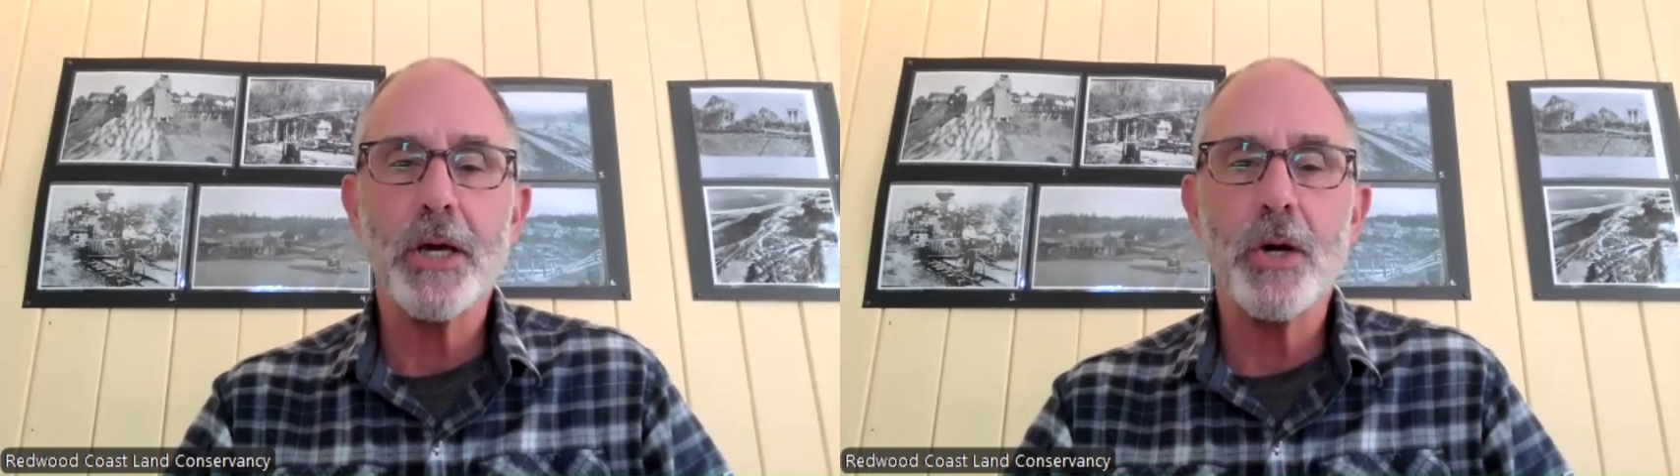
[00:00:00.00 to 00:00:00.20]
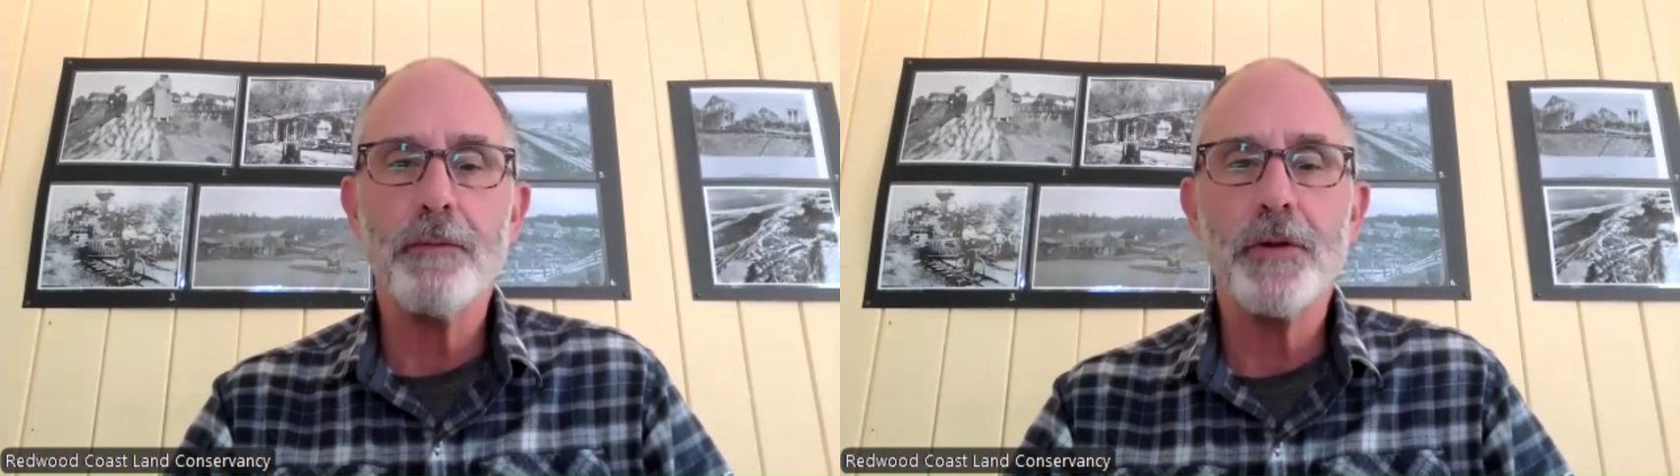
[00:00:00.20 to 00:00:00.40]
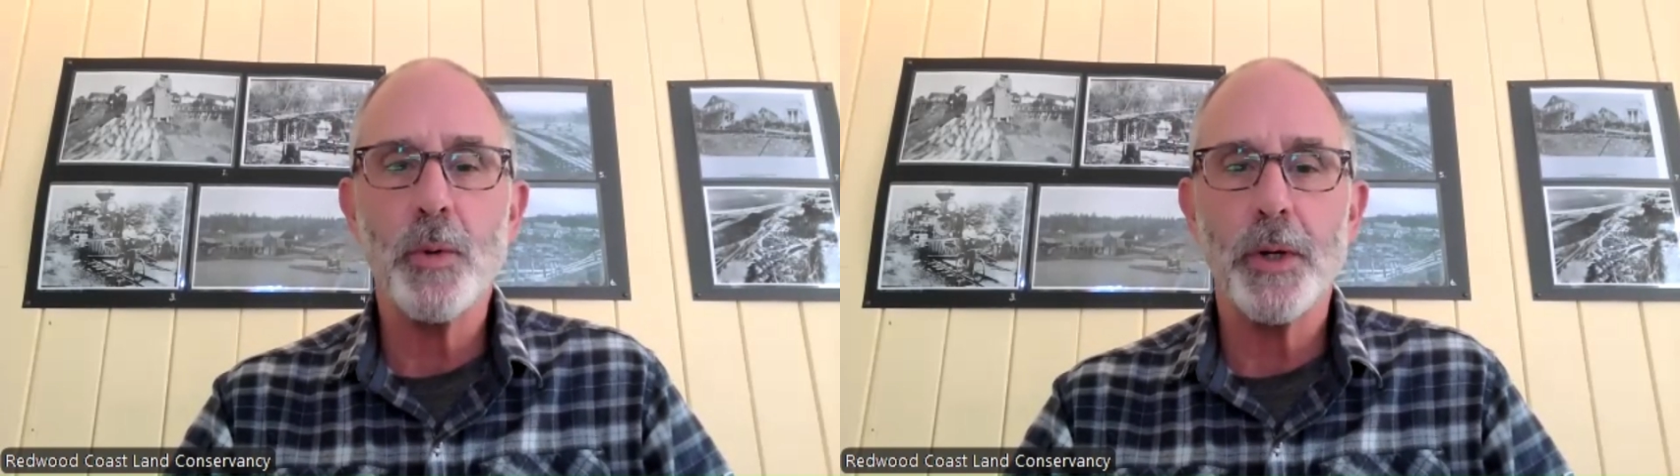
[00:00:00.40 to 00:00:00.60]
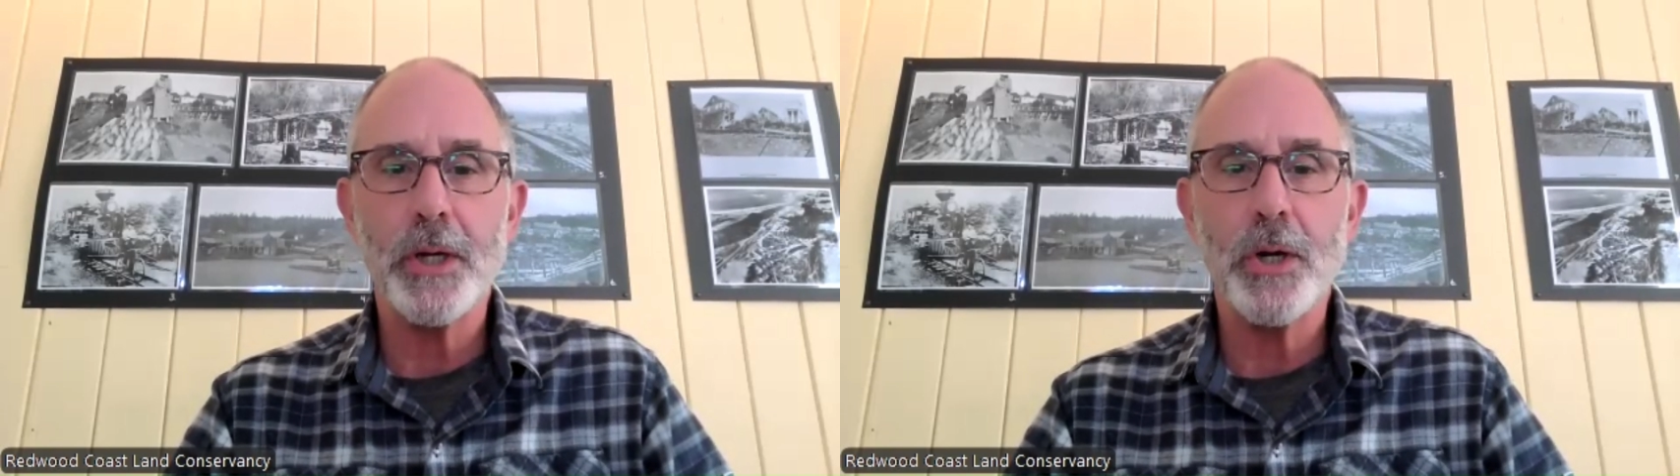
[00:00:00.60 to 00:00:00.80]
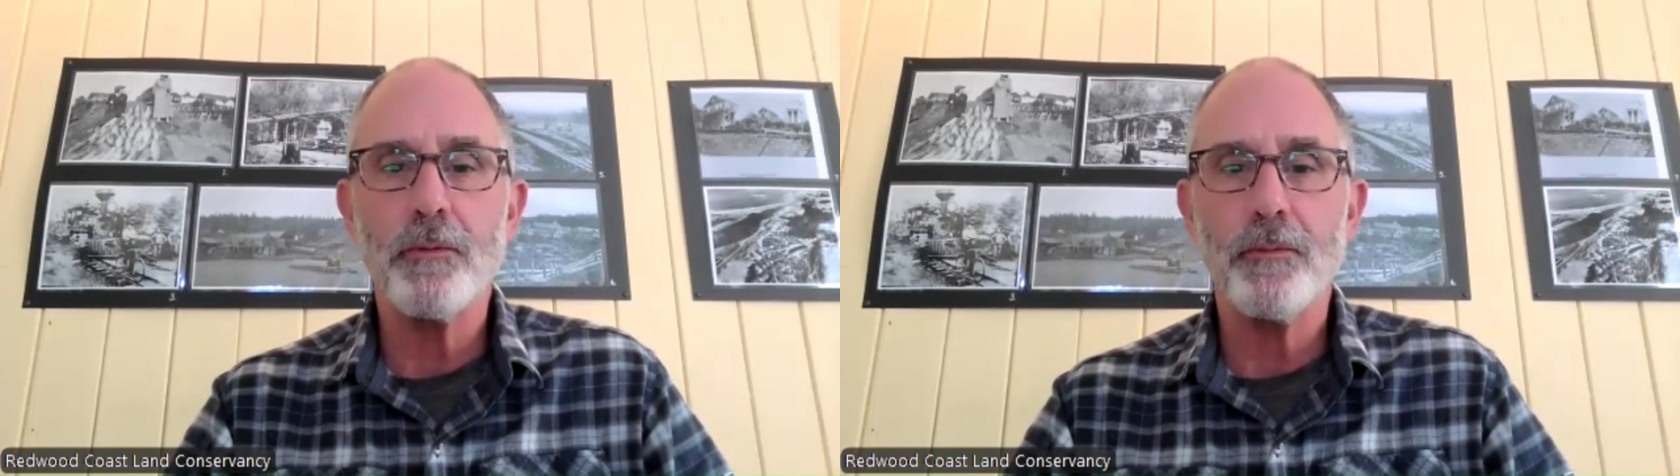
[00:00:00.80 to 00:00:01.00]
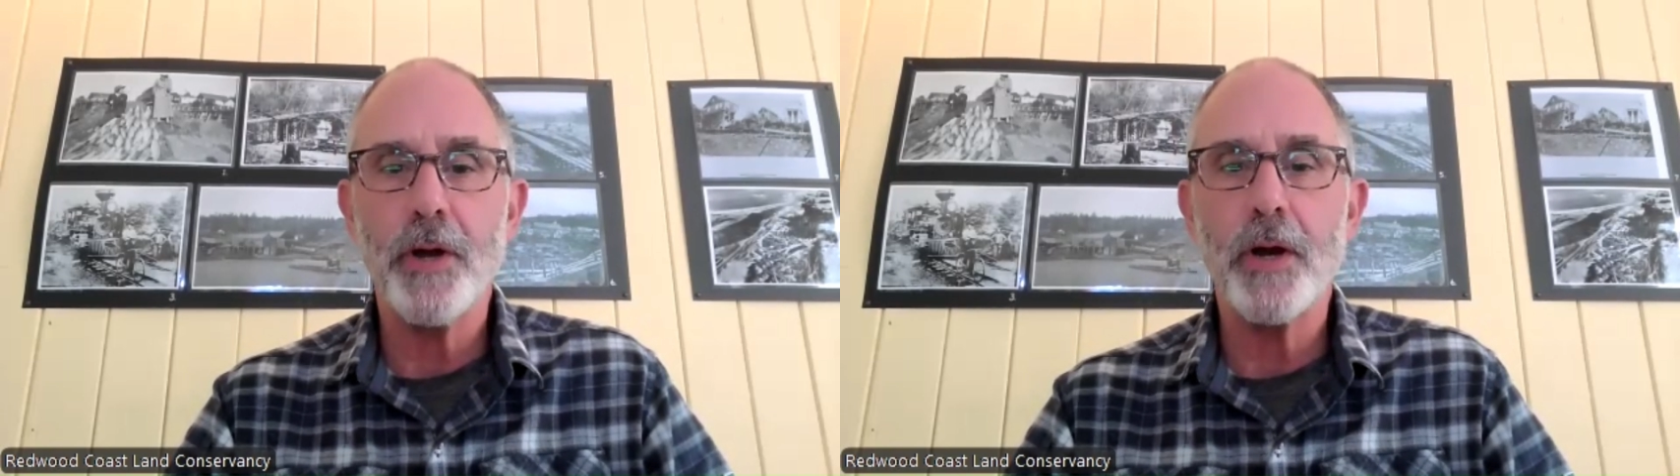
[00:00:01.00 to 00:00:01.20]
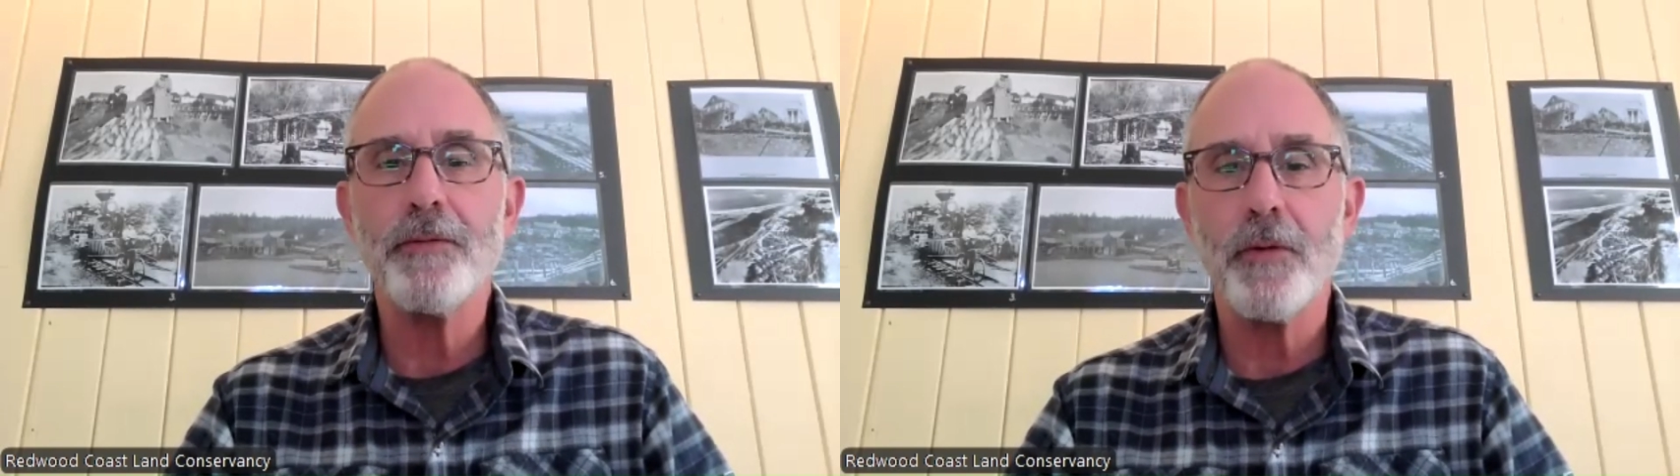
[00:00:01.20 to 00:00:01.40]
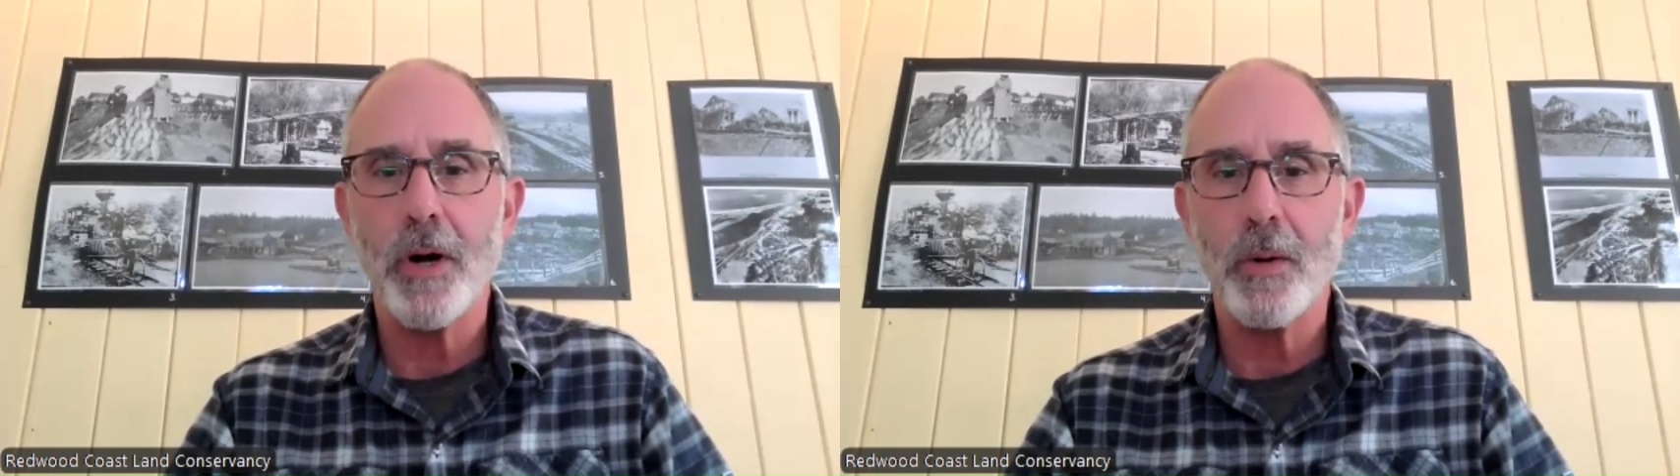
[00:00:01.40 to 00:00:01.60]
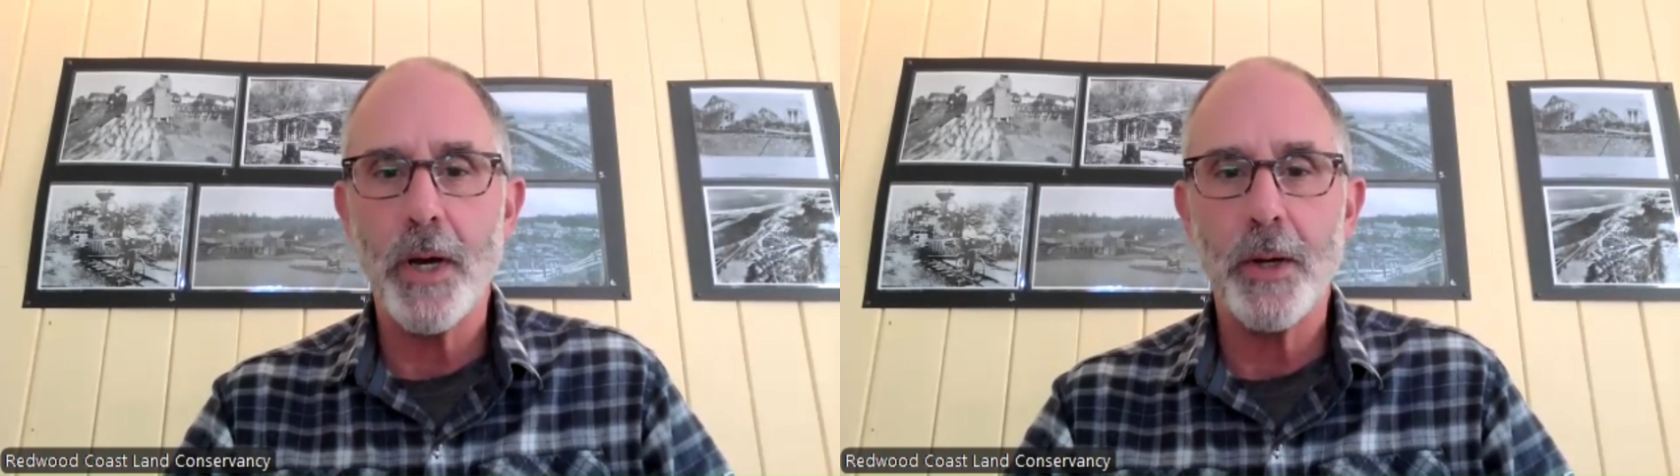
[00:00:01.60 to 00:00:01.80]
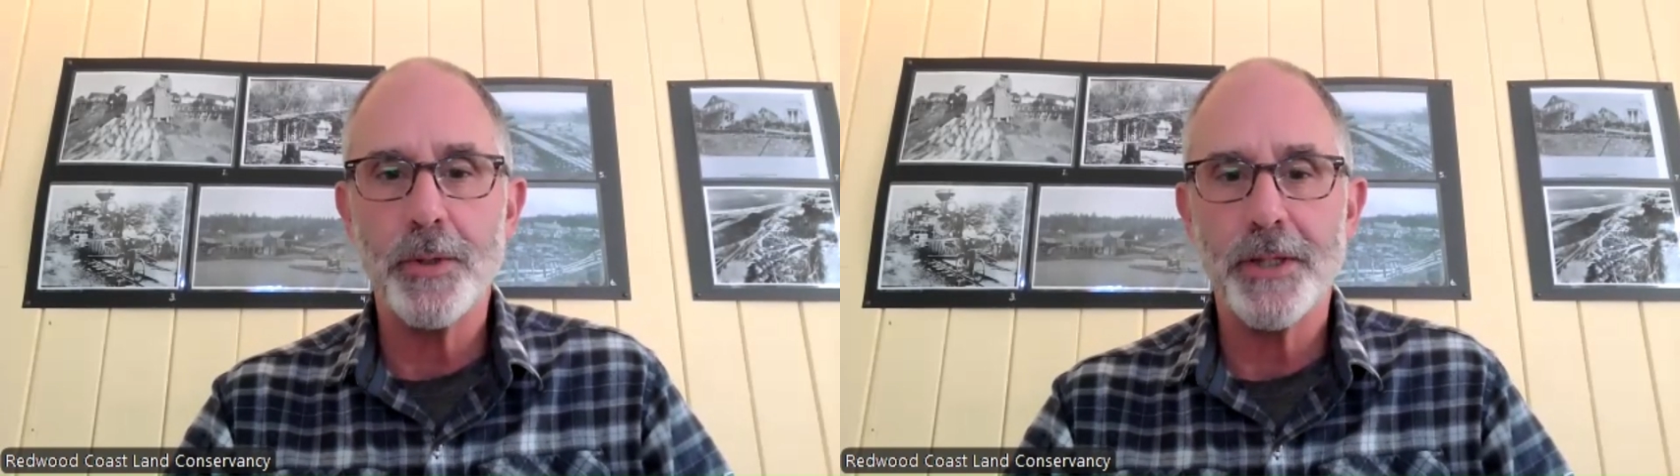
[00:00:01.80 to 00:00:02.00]
to go if you want to go very far
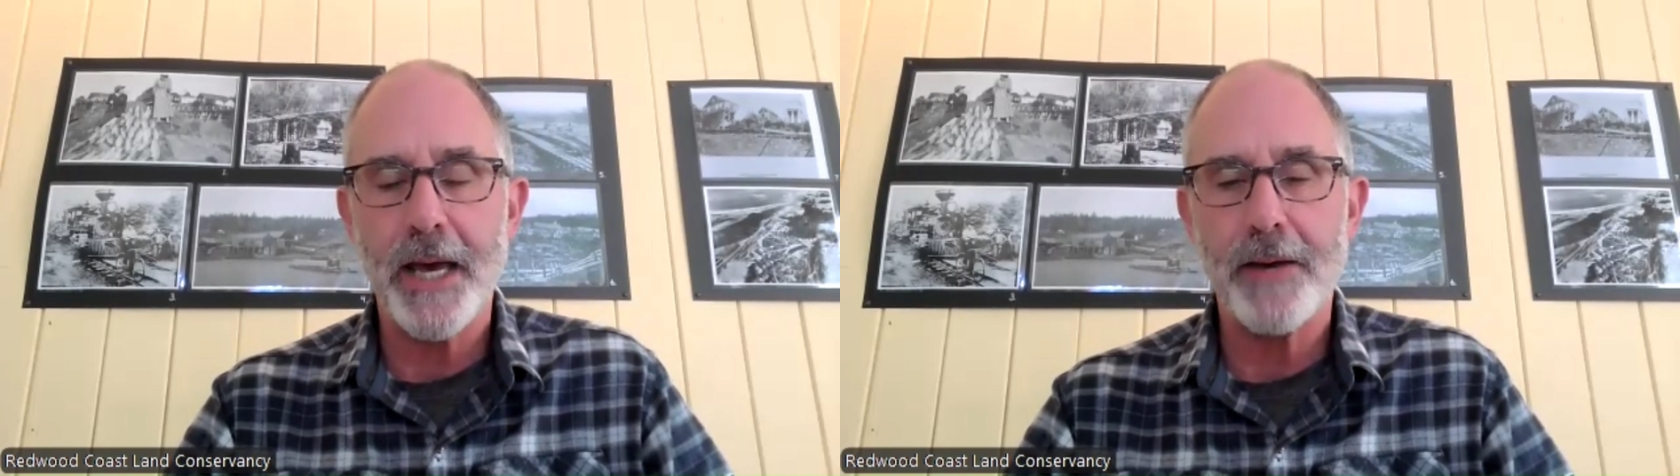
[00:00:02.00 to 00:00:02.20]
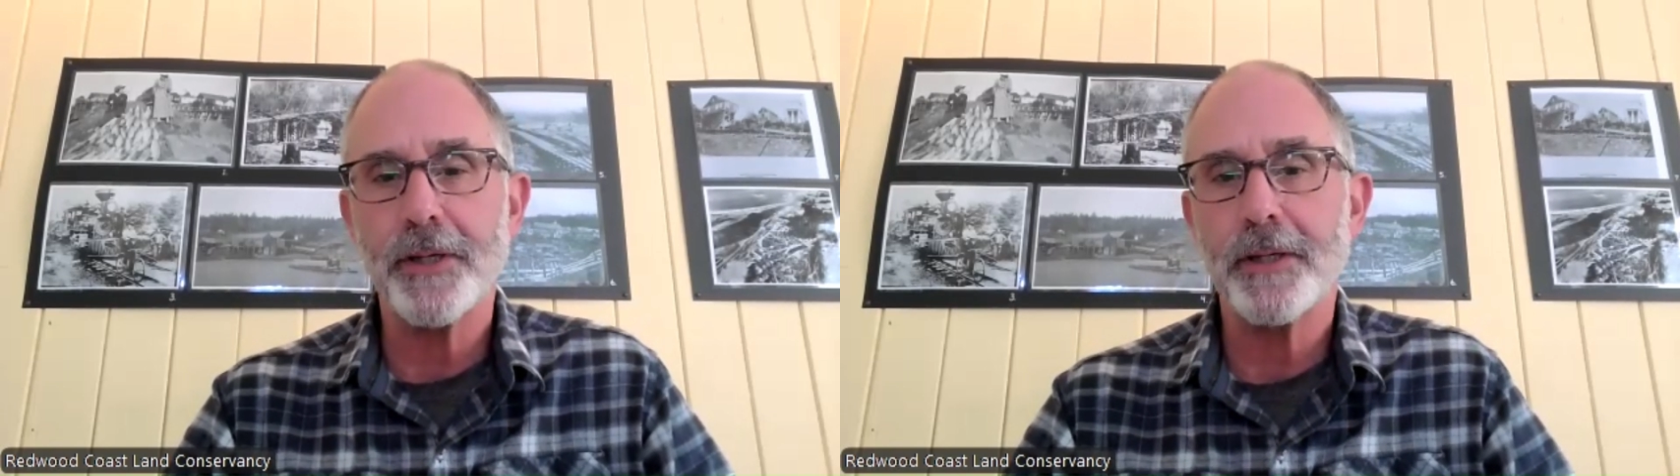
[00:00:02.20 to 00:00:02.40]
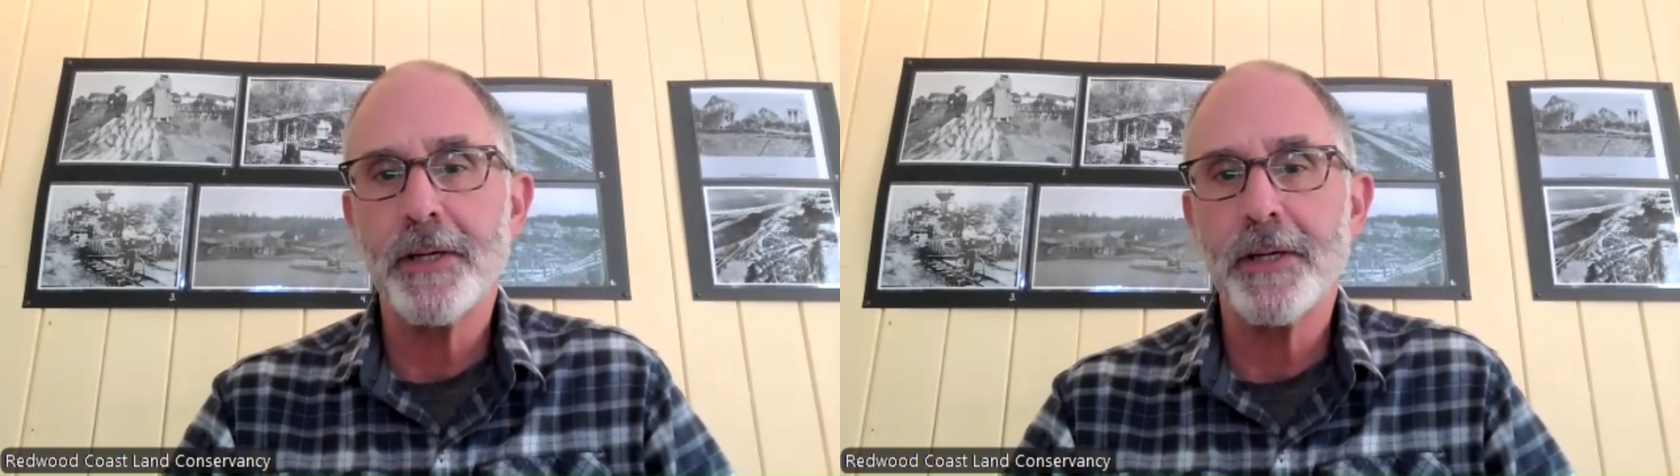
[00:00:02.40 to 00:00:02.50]
away without